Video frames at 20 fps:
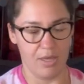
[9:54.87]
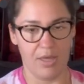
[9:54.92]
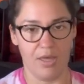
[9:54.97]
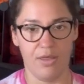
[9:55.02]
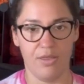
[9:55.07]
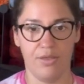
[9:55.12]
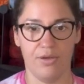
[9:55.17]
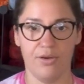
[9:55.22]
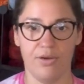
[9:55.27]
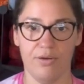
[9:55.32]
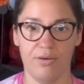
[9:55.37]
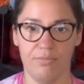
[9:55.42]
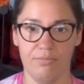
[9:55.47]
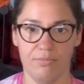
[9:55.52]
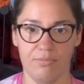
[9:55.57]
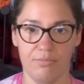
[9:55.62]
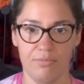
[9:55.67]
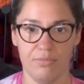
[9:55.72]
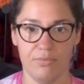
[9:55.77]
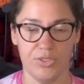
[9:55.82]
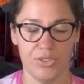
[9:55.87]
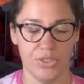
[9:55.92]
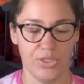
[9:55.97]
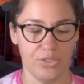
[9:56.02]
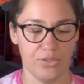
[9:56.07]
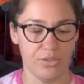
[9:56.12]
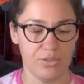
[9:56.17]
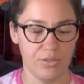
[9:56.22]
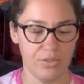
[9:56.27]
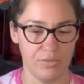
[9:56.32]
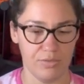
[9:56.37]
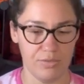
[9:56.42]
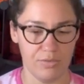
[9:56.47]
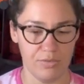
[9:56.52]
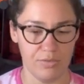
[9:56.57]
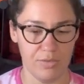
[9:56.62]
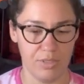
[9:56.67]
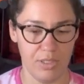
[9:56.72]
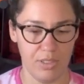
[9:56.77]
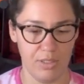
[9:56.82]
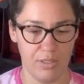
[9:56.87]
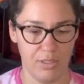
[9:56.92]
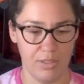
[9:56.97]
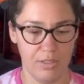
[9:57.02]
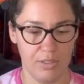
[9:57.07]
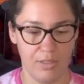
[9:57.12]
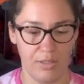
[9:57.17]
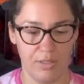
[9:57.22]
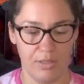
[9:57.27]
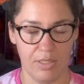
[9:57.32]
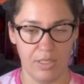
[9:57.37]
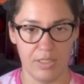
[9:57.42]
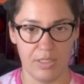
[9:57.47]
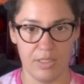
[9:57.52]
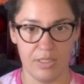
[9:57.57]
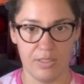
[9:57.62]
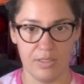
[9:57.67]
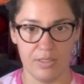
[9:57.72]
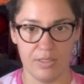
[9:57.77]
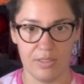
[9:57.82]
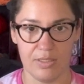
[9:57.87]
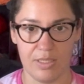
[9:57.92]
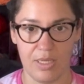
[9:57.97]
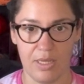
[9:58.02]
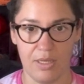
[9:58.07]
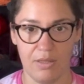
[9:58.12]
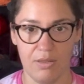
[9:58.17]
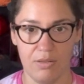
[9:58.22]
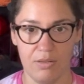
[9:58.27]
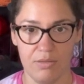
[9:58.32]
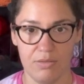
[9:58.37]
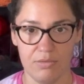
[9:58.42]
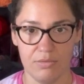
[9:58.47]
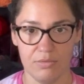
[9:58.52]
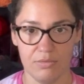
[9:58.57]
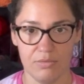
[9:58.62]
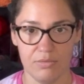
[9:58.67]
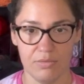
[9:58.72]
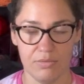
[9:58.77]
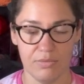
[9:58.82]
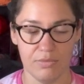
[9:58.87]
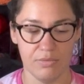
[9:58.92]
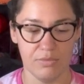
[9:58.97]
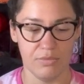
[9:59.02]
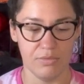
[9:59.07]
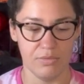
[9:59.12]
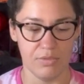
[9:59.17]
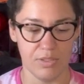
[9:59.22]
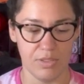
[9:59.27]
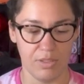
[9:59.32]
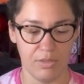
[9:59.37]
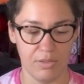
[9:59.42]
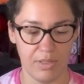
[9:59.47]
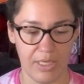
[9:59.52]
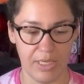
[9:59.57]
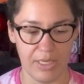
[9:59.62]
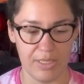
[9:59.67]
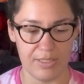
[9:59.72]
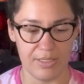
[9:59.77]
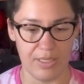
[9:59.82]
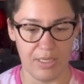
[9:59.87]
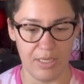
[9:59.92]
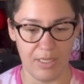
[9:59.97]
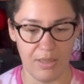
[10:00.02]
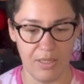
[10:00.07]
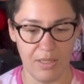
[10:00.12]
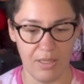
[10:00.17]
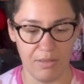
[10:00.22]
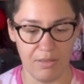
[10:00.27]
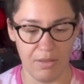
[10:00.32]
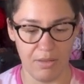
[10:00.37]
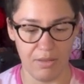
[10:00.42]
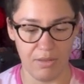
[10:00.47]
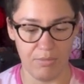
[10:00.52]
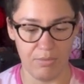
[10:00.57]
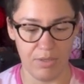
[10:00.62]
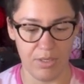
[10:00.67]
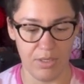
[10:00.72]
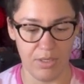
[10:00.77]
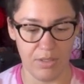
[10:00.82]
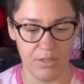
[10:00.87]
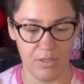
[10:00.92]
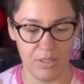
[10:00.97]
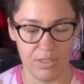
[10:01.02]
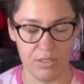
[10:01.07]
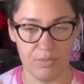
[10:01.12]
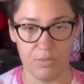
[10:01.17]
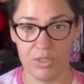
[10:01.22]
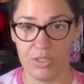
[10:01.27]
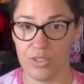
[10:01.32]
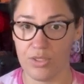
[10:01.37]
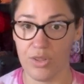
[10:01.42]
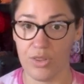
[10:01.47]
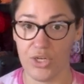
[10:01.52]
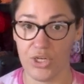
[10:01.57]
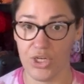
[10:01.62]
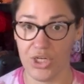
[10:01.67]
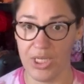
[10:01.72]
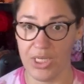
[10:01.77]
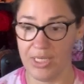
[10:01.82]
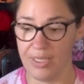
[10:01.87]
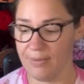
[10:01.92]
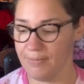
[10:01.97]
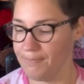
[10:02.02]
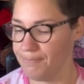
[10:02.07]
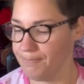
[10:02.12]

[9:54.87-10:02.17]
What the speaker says: other turtle. that didn't sell. So like I said, the other one, this one's 30.